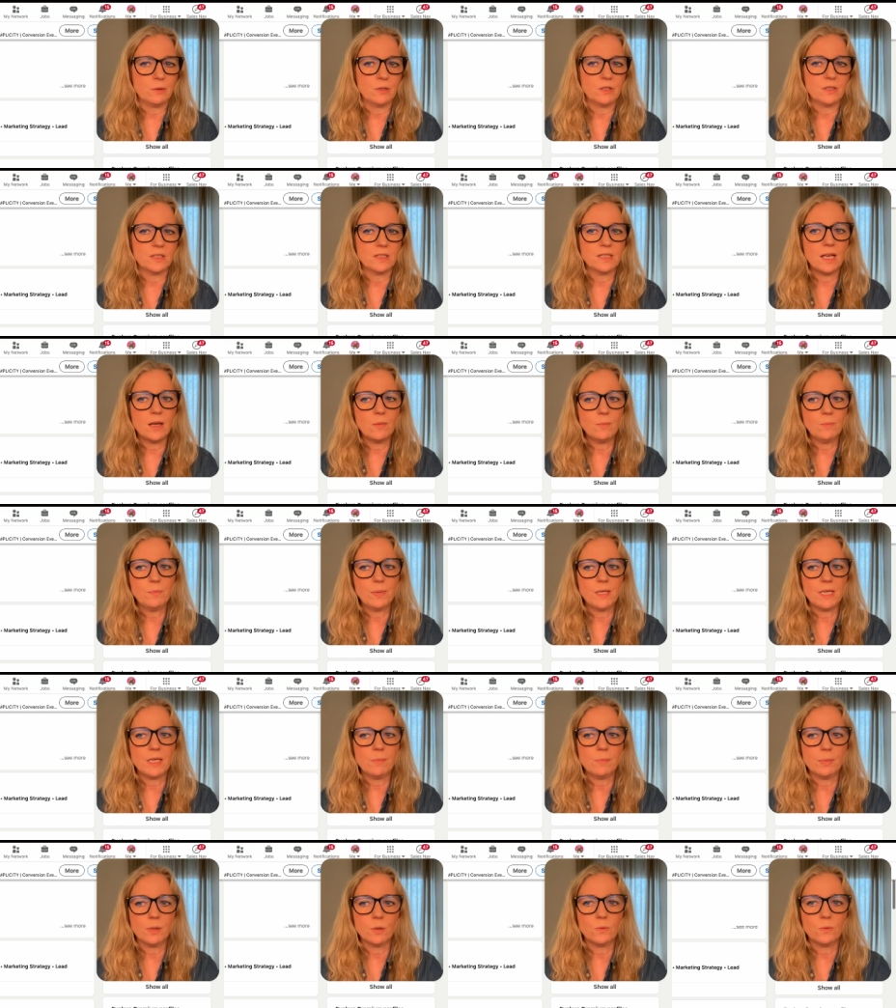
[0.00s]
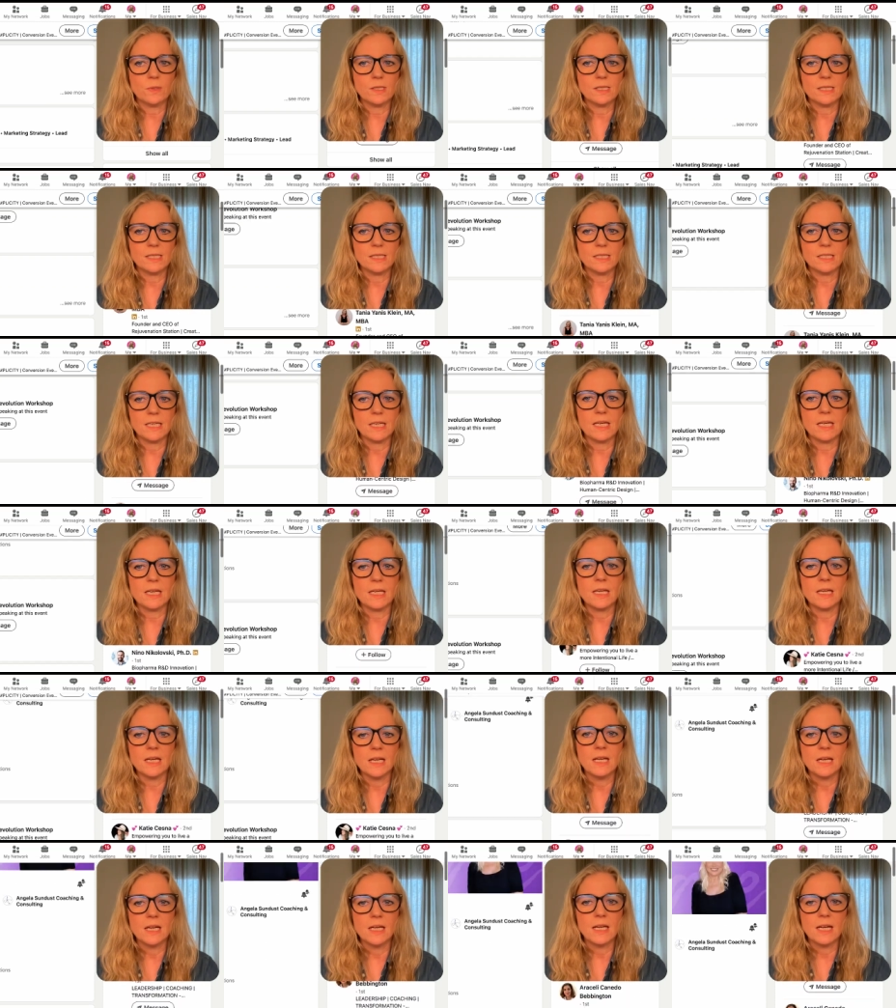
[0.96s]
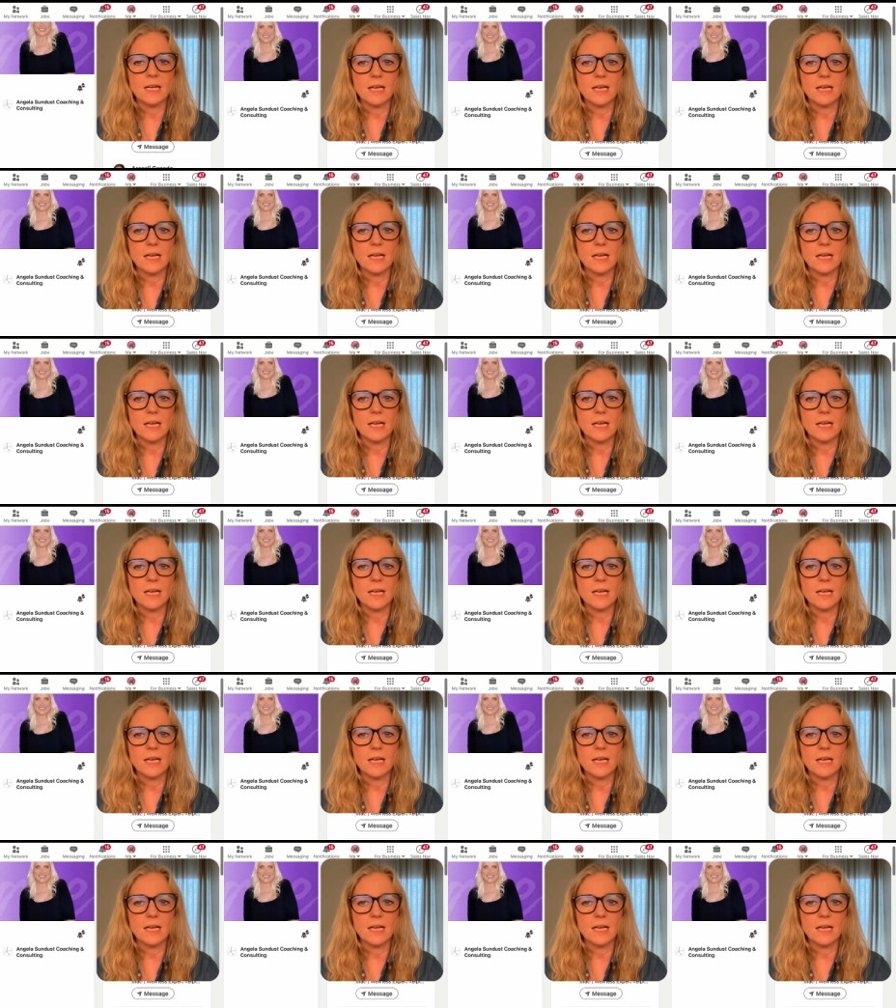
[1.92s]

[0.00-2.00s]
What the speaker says: Because some people will see